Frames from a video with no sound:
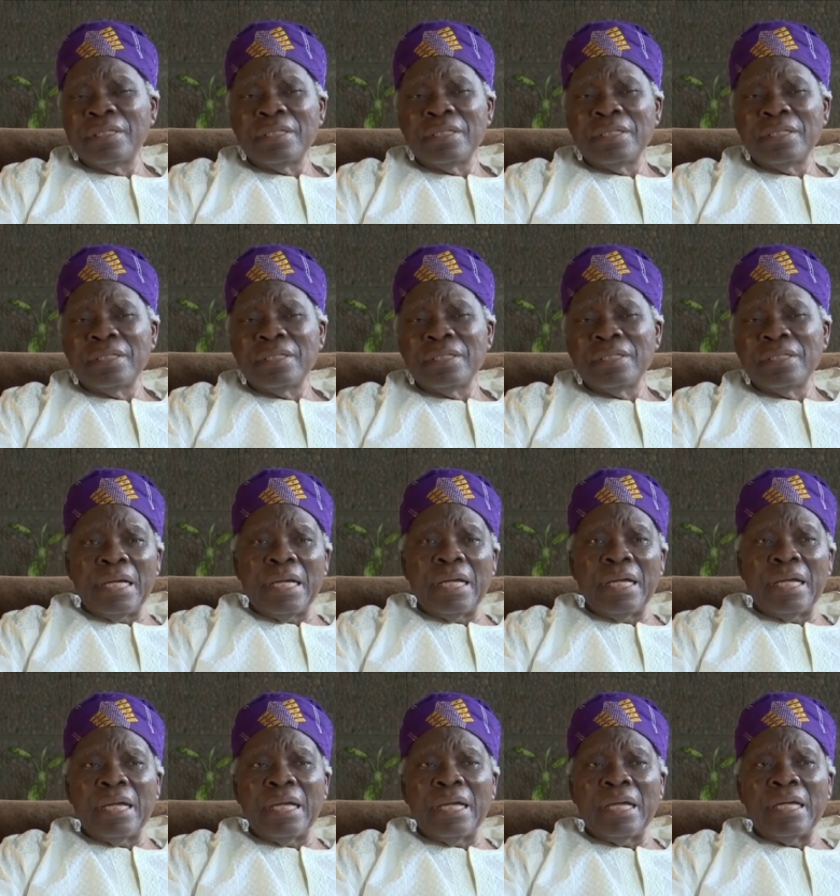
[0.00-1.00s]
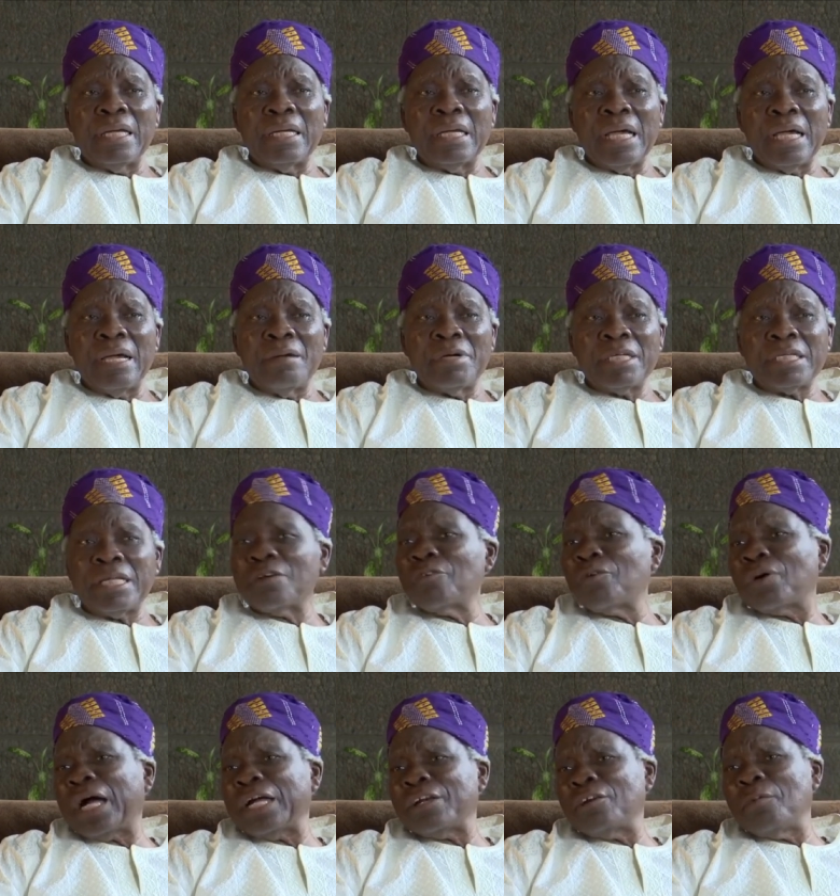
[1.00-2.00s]
Uh, the
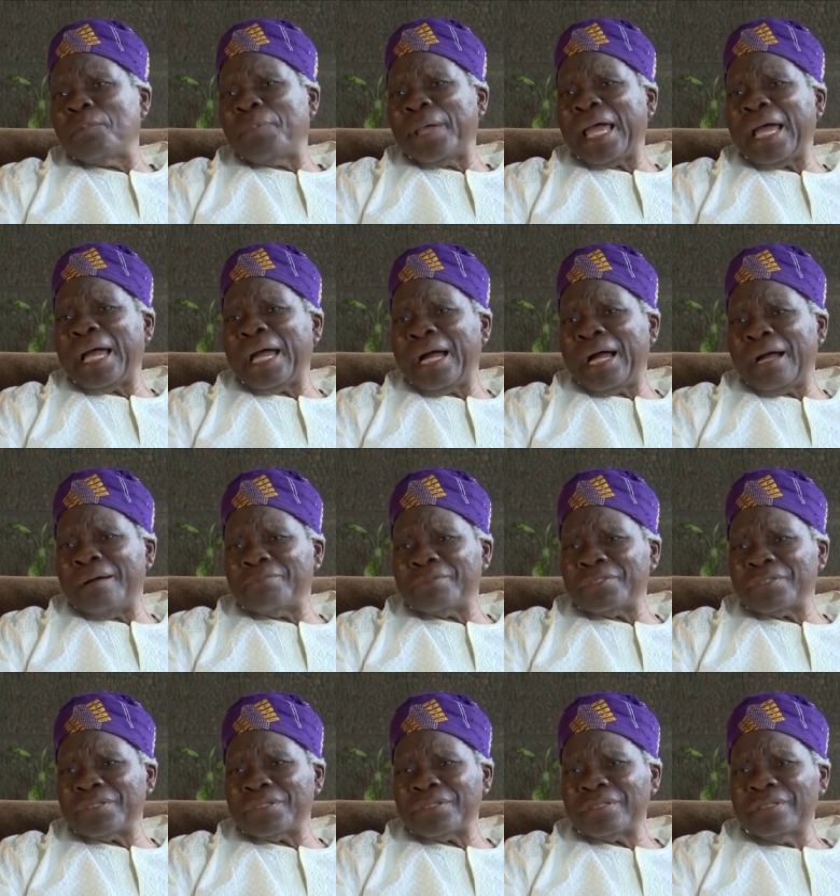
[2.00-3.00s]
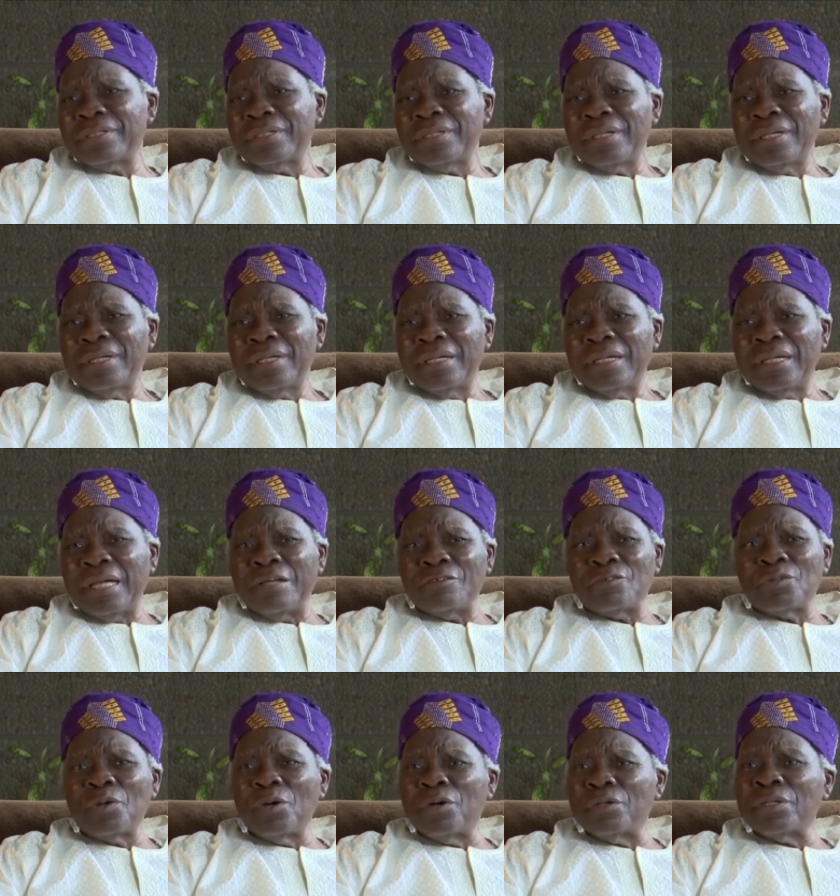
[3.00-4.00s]
Amotekun cannot bear arms, and
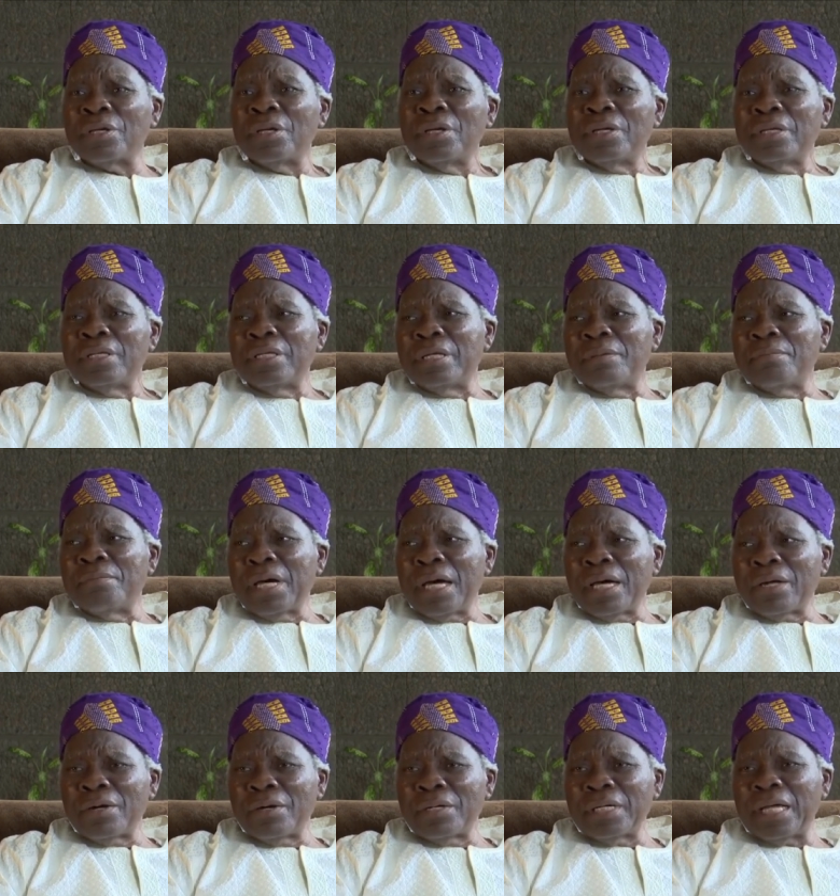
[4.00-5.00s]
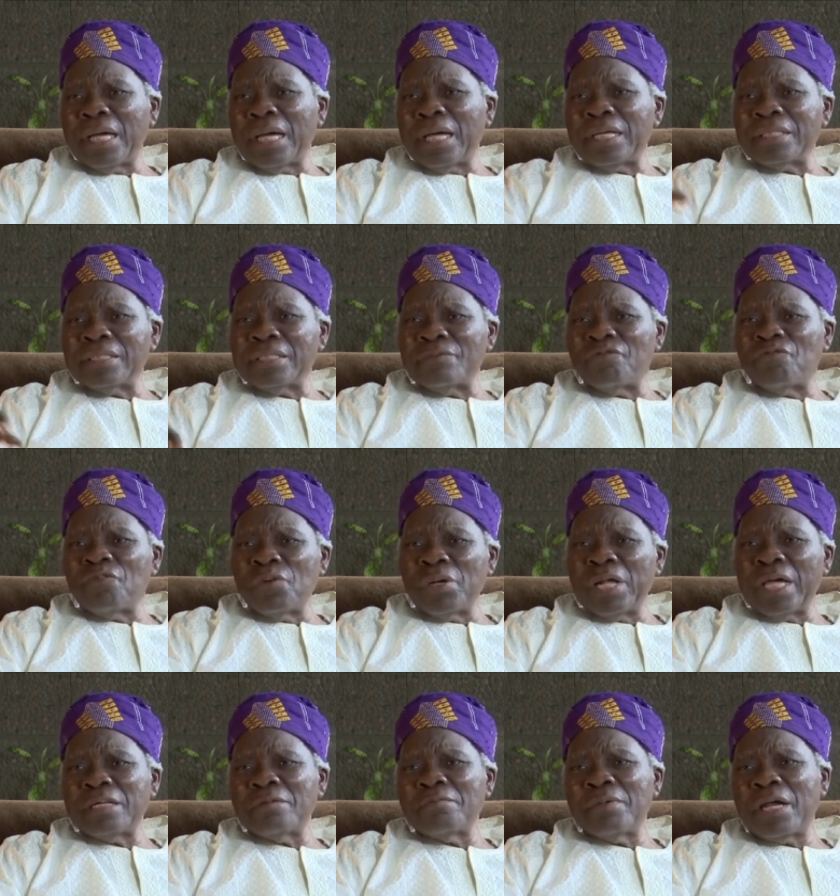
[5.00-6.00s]
so on. The marauders, the
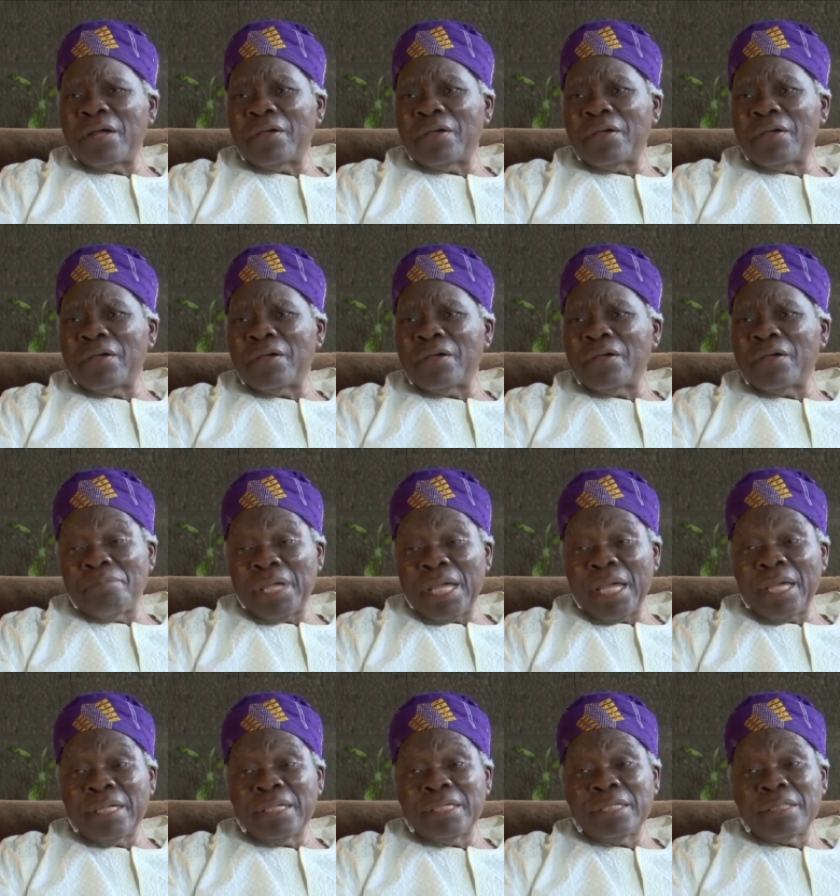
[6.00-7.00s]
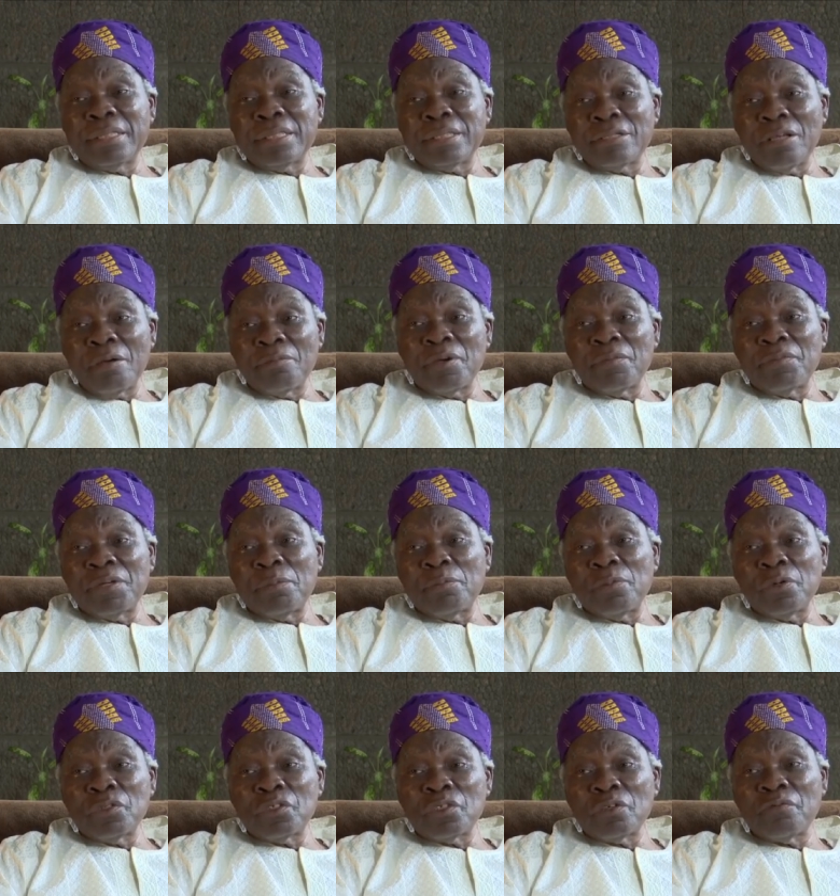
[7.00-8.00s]
Fulani marauders, are bearing some of the
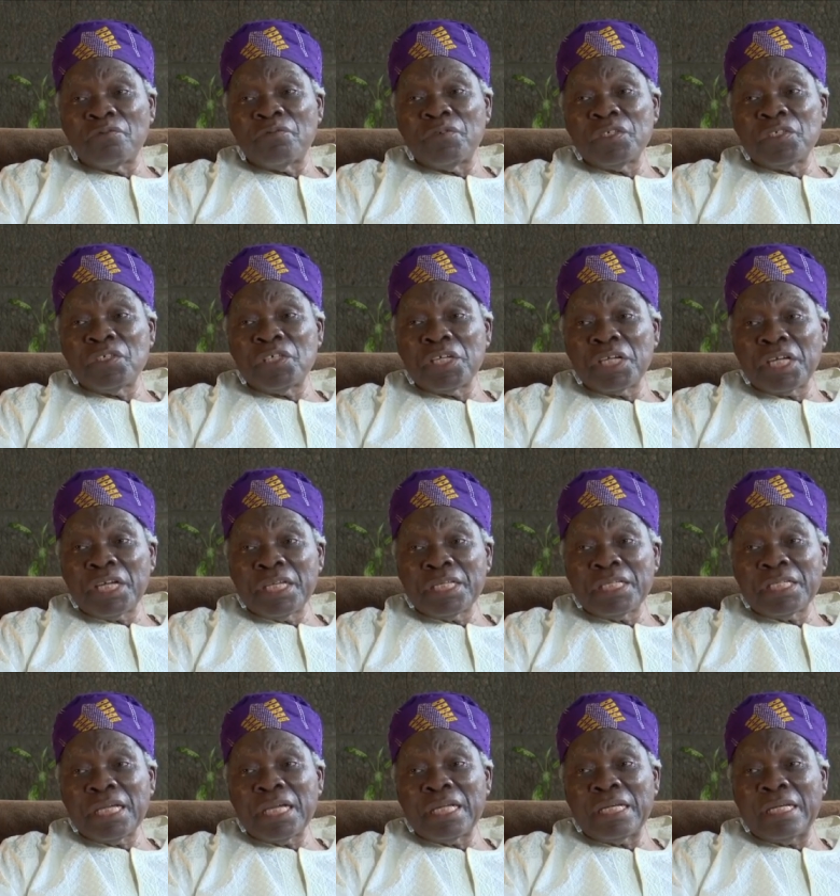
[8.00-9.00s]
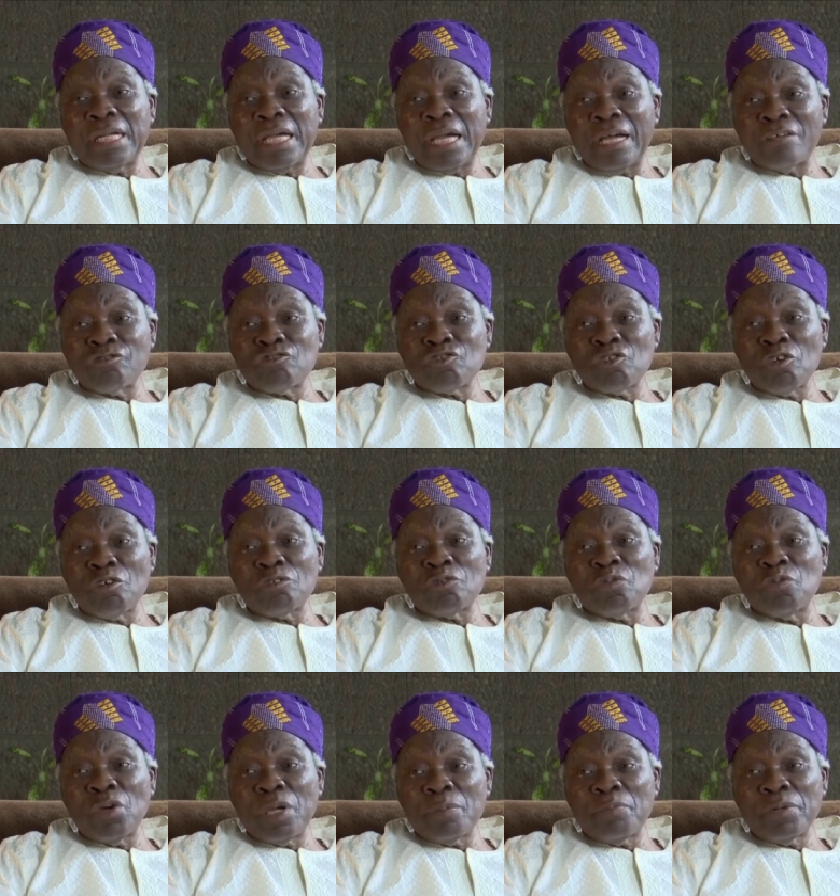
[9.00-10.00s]
most sophisticated assault
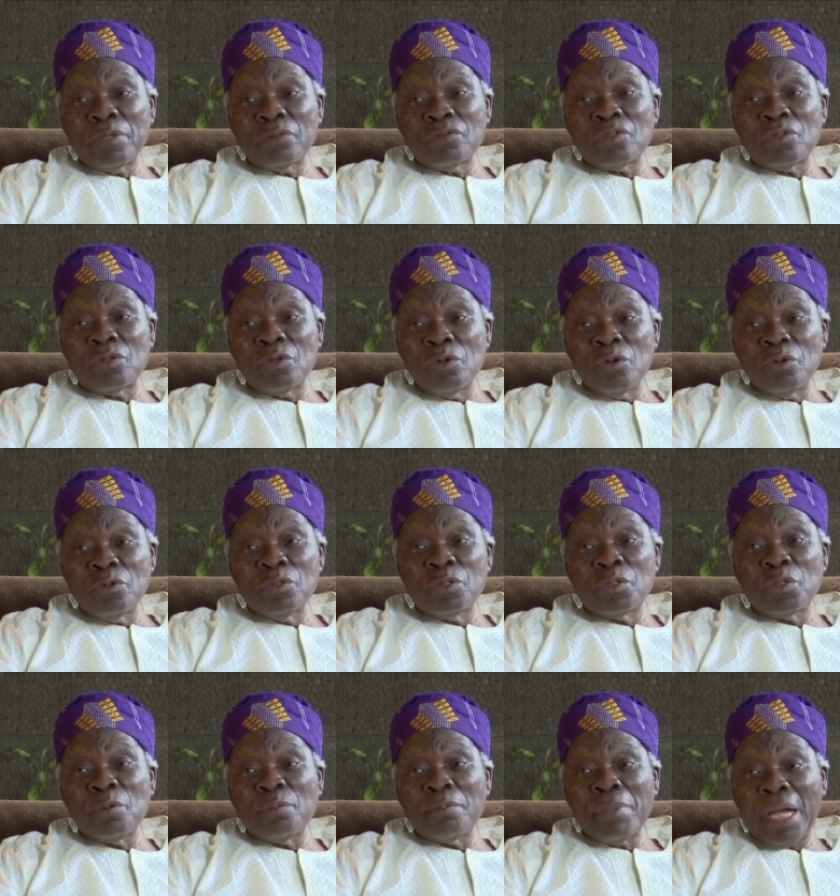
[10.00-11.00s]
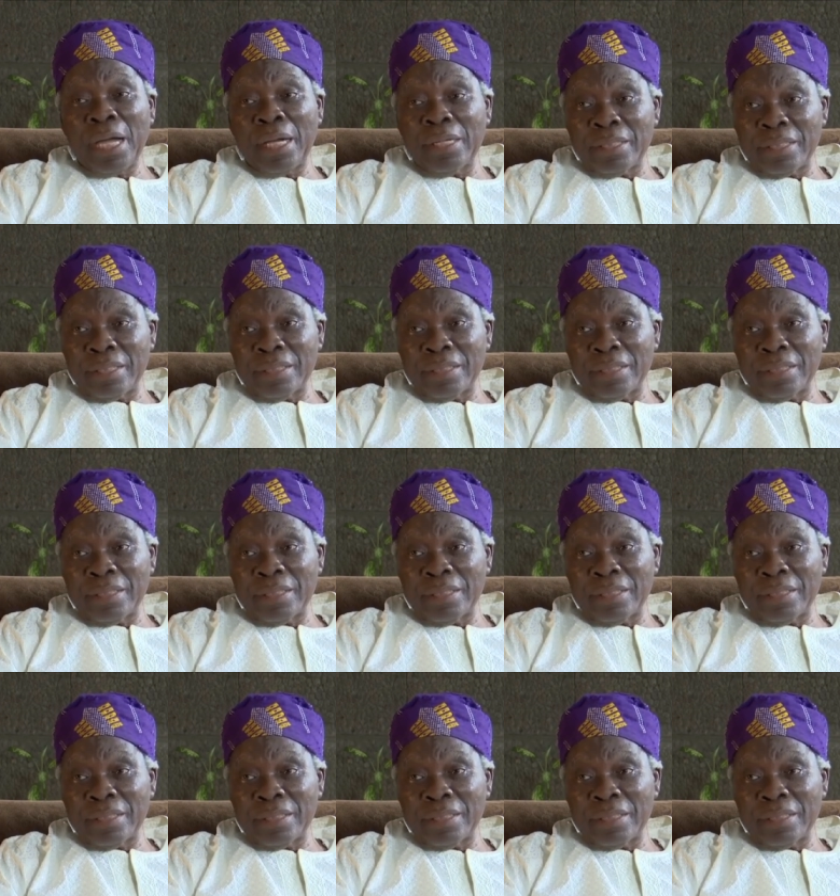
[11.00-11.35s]
weapons known to man.